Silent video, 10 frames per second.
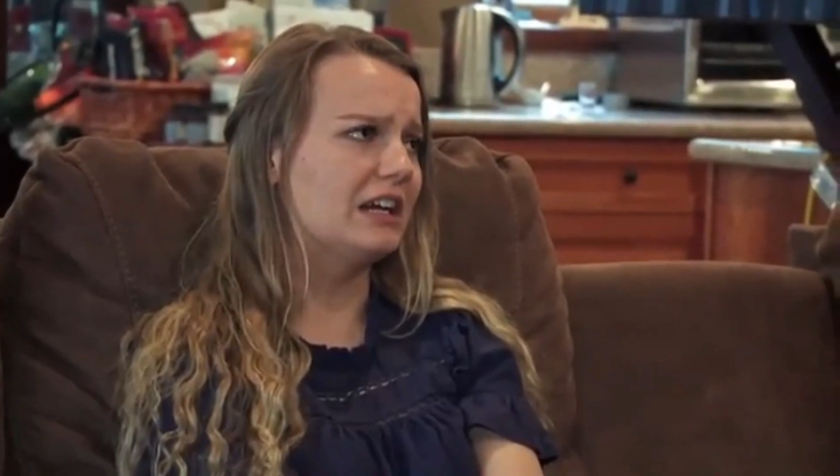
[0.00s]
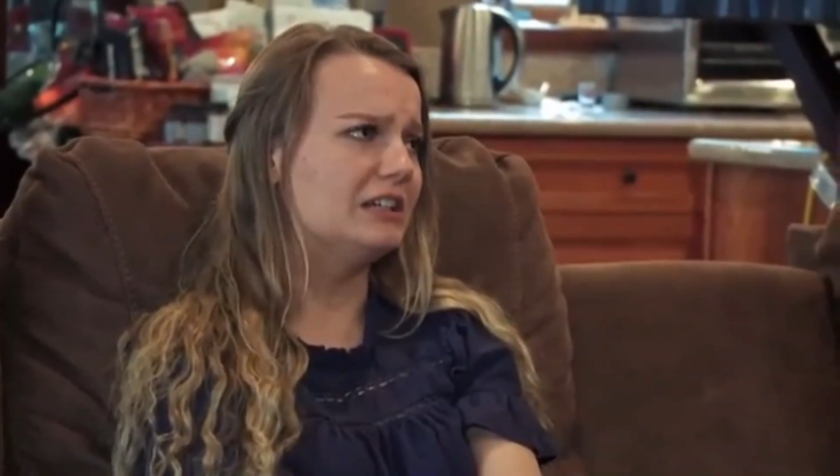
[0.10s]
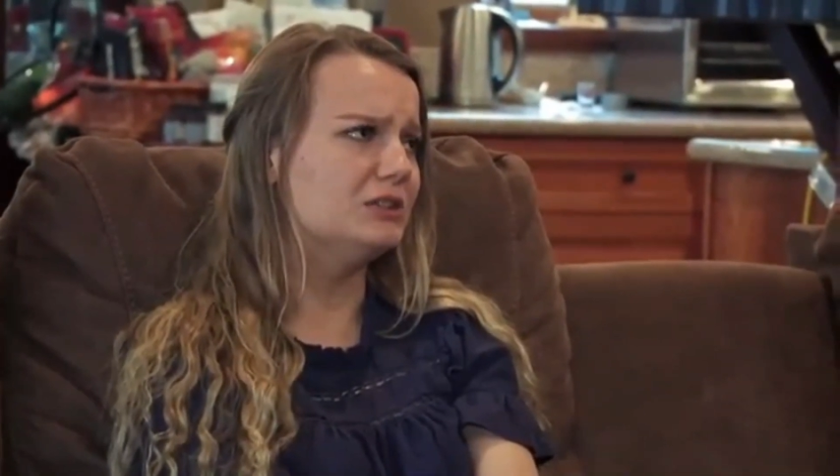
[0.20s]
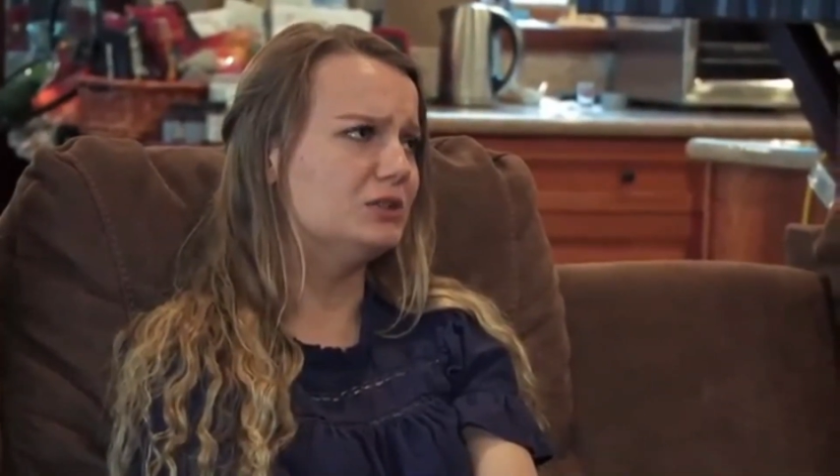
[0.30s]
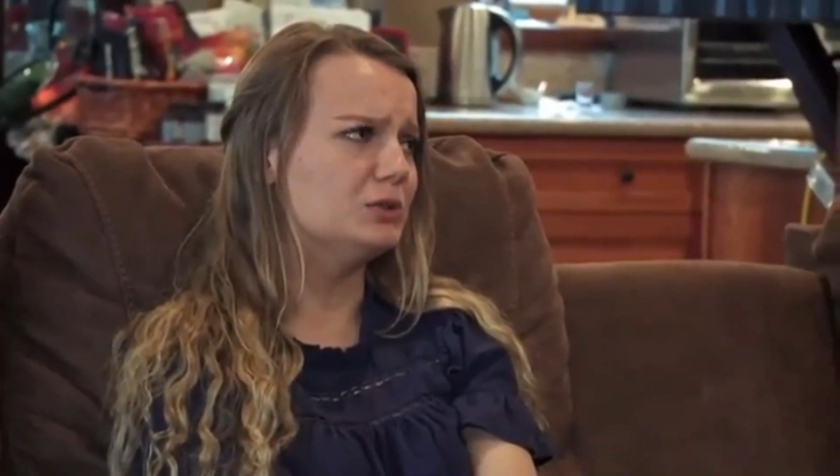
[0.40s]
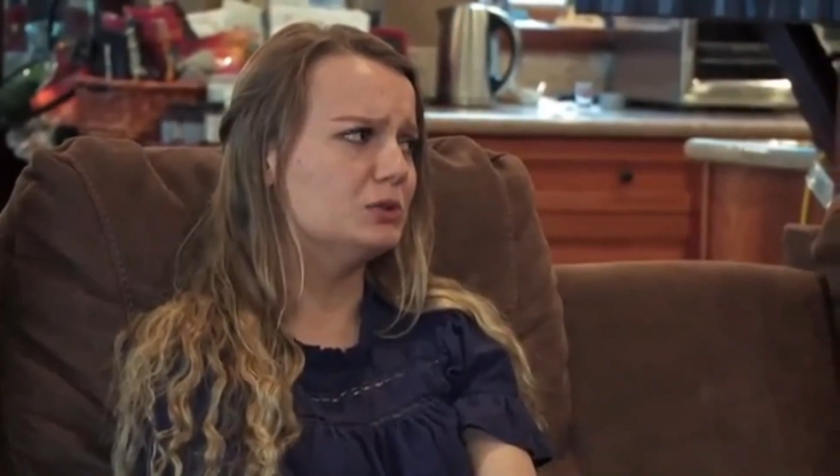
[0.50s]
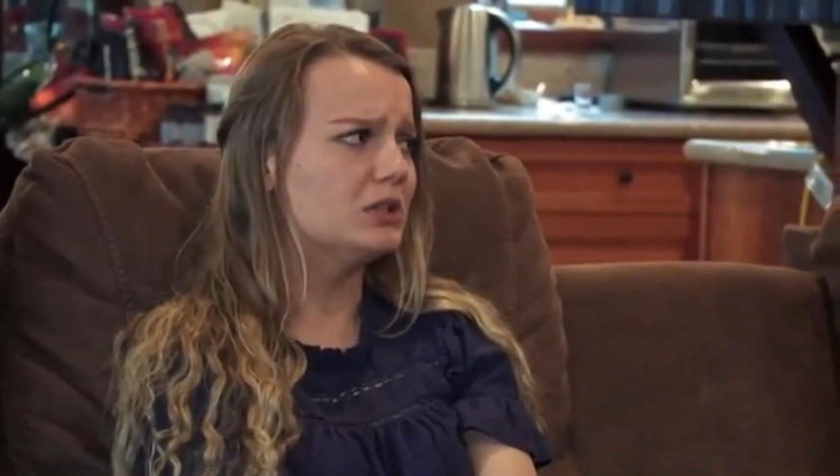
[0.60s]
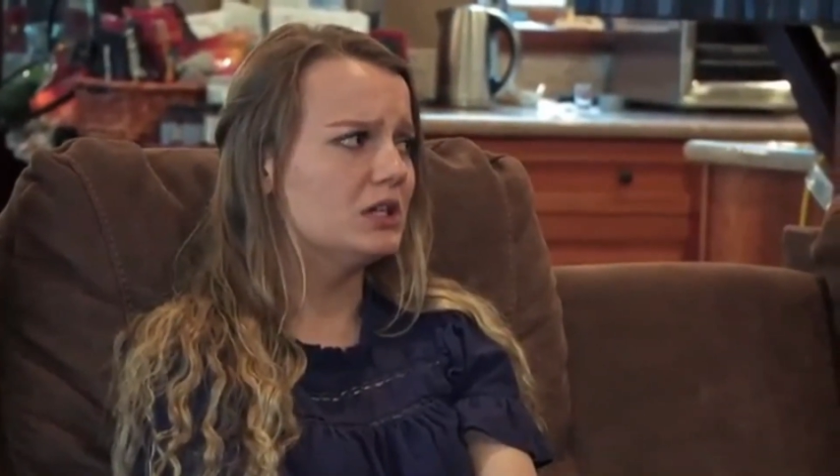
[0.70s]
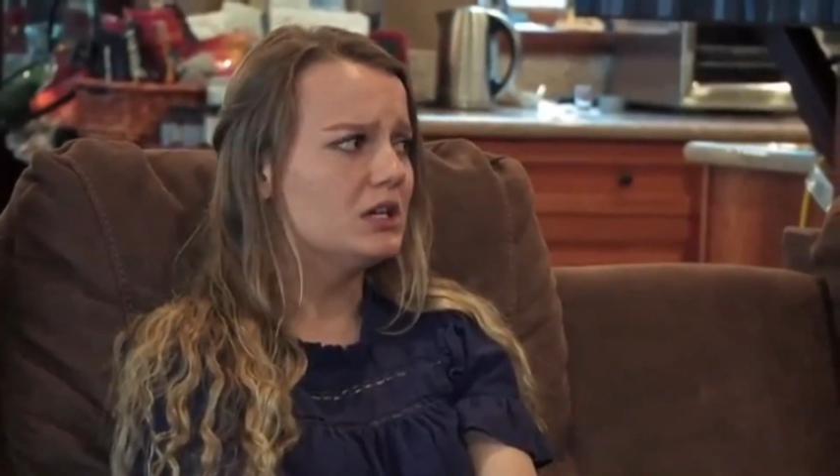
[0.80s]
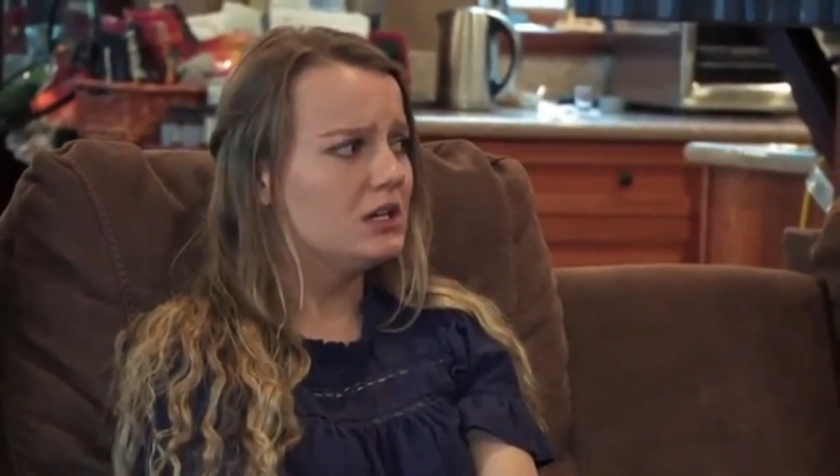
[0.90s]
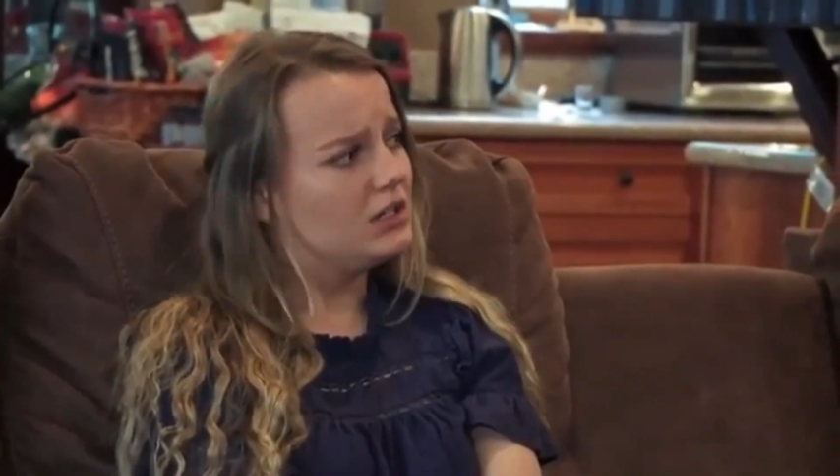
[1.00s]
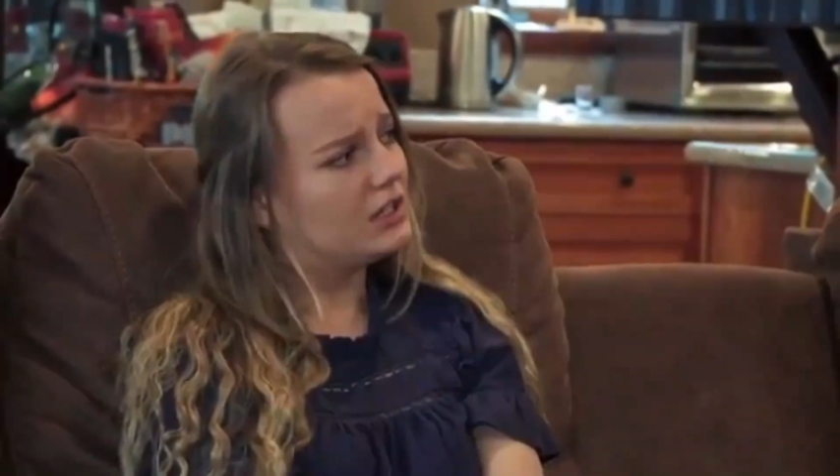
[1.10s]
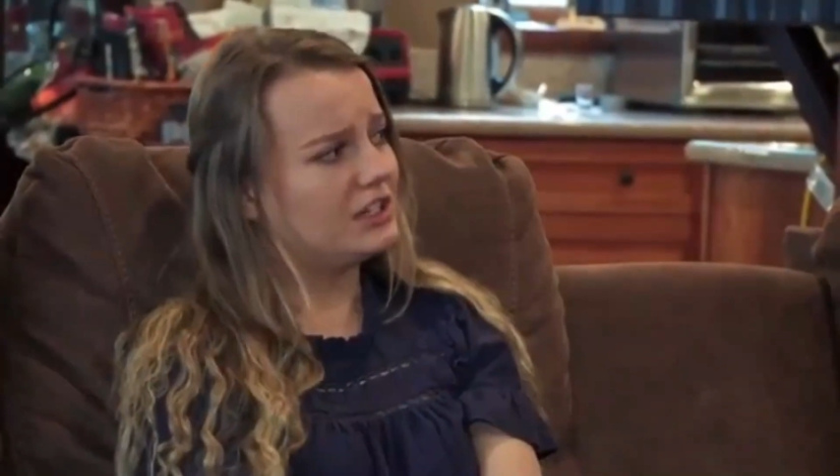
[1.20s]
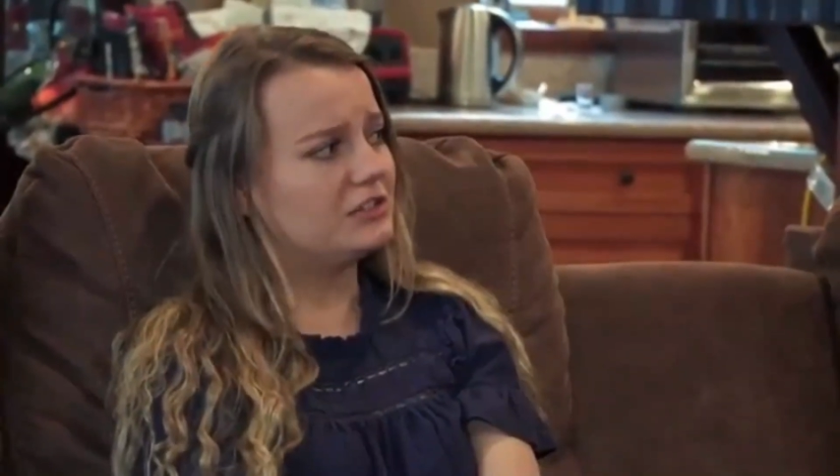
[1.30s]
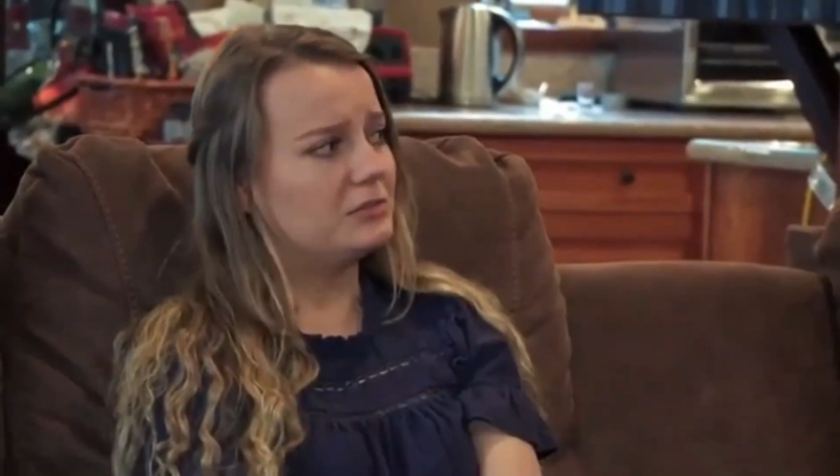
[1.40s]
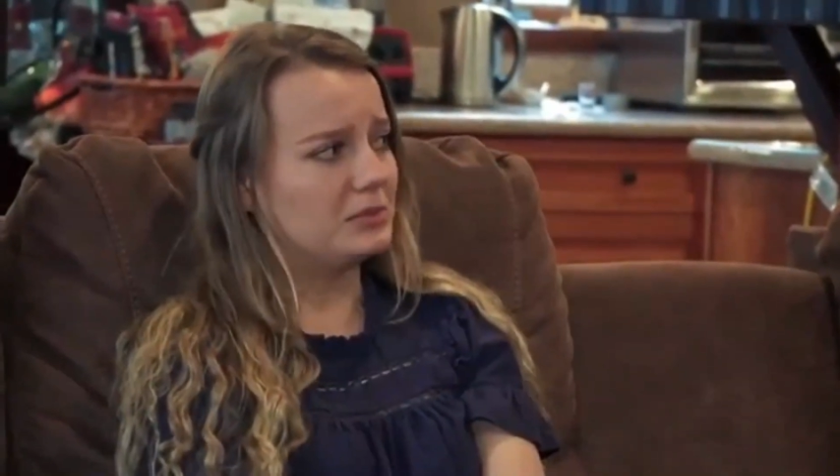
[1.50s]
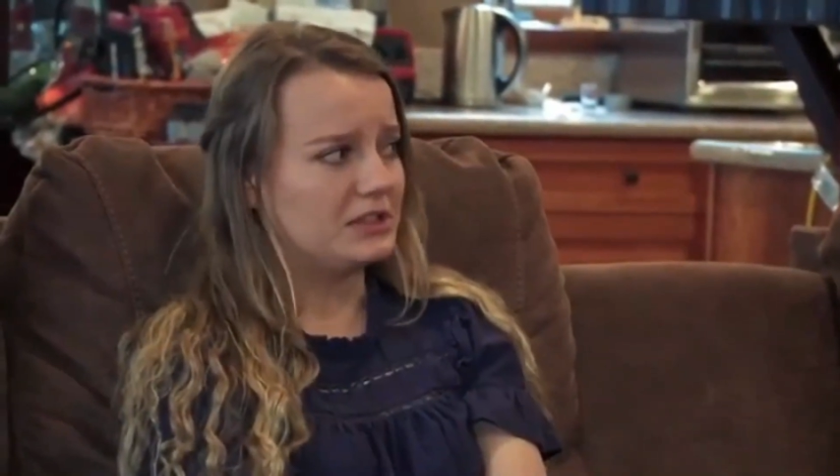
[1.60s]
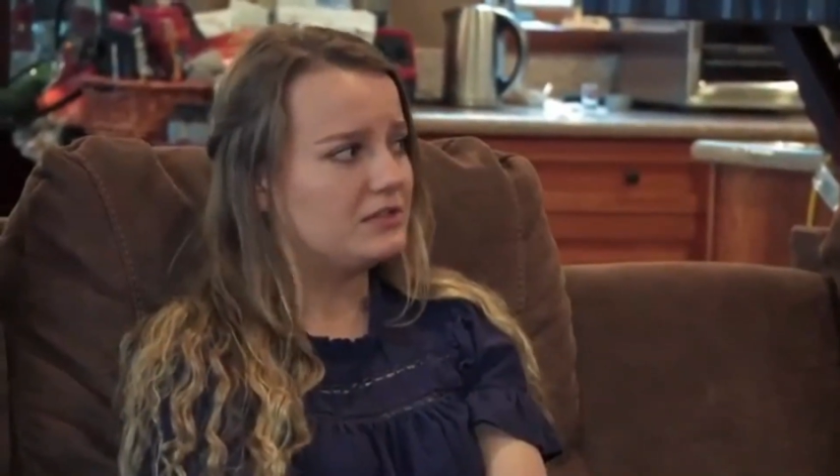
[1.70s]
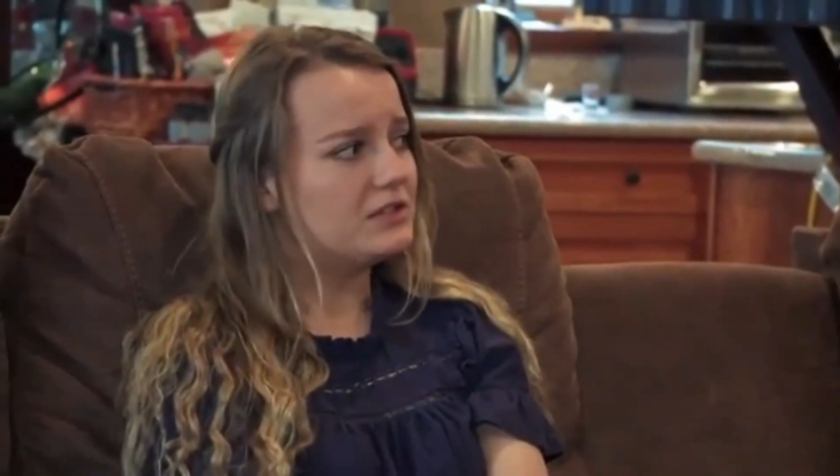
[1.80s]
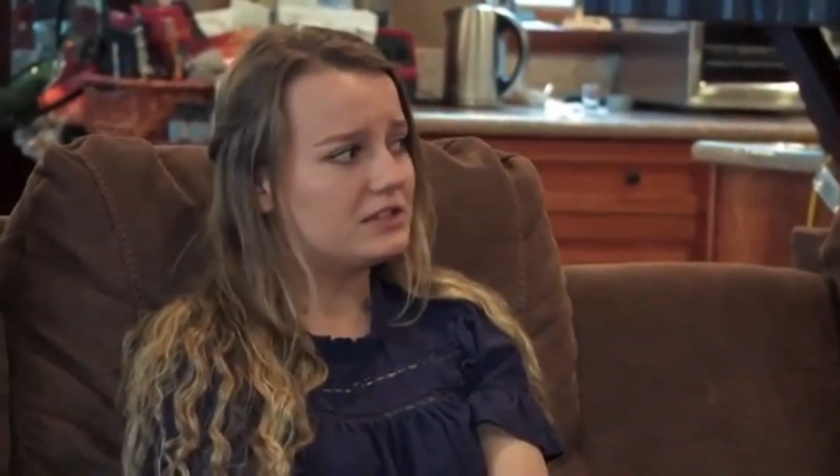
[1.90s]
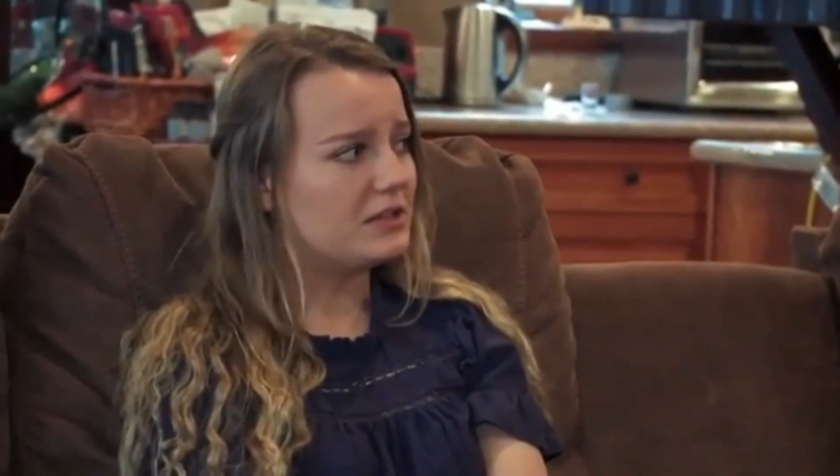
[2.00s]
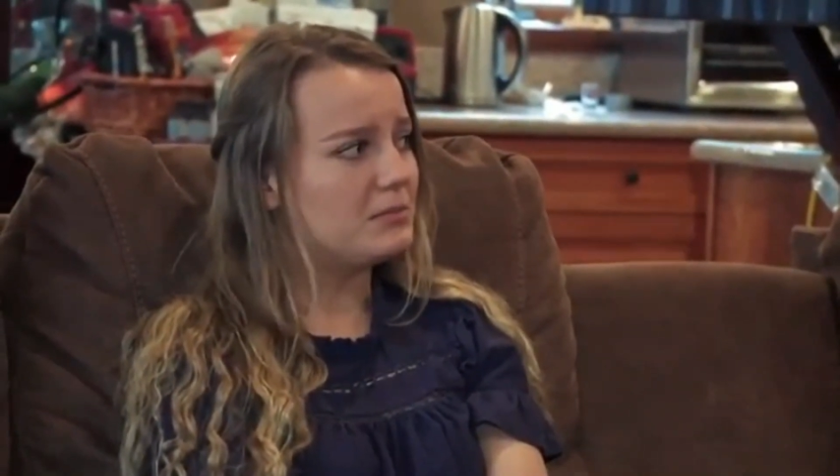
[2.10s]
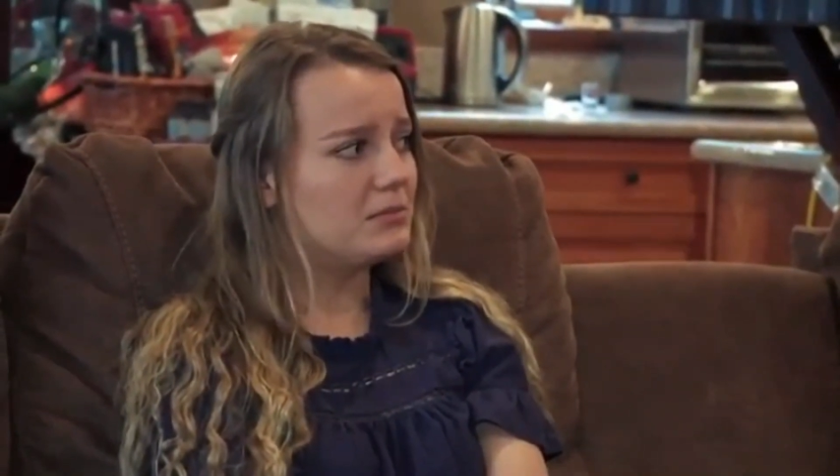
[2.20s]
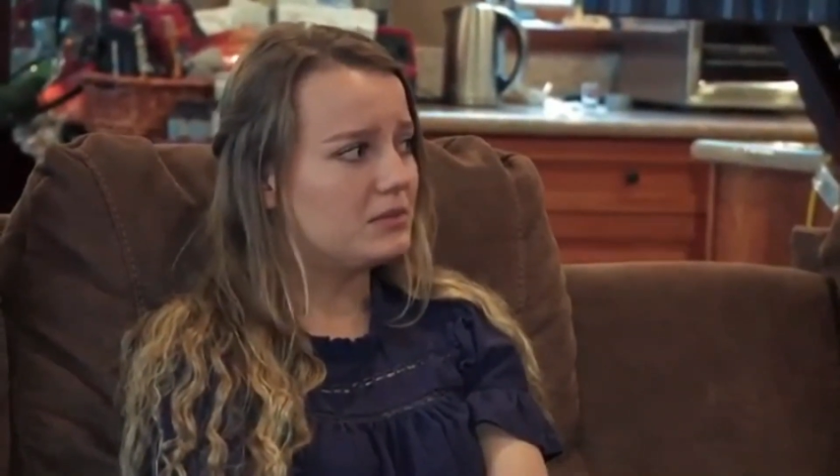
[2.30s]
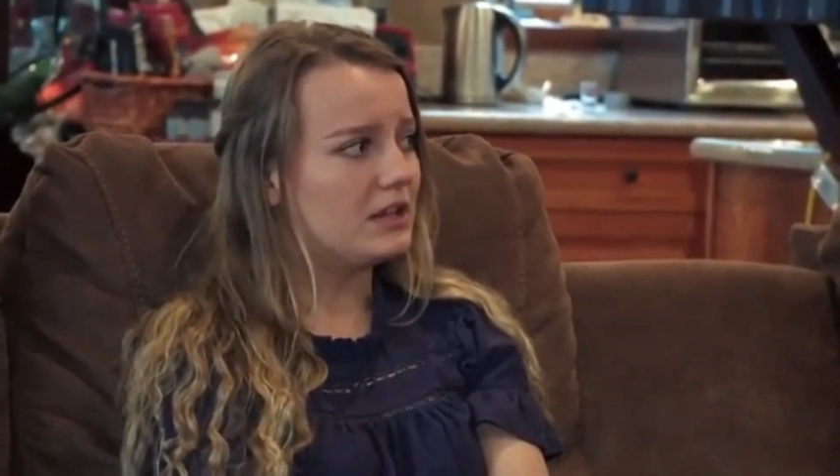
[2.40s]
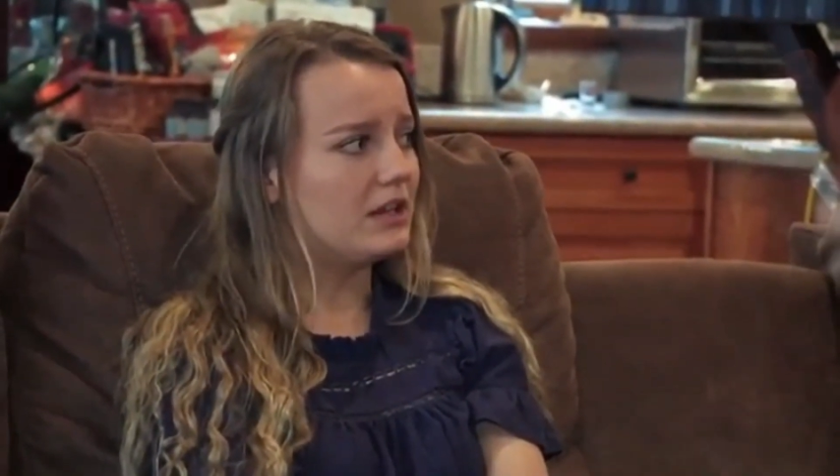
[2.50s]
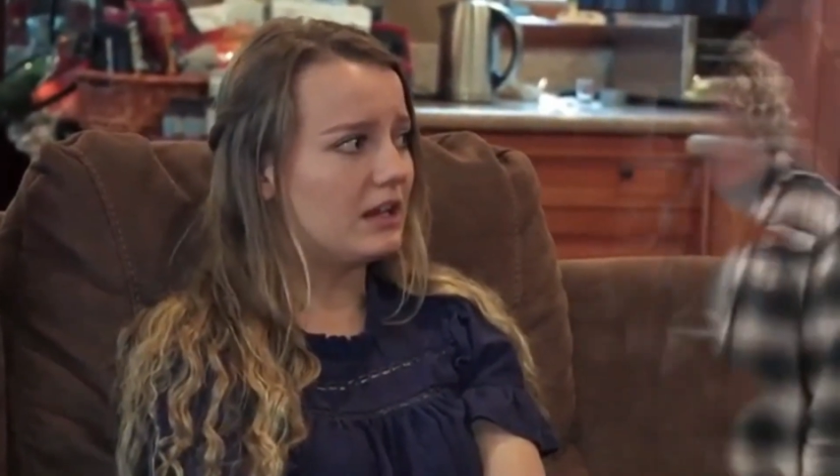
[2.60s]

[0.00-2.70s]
pretending those mean women were just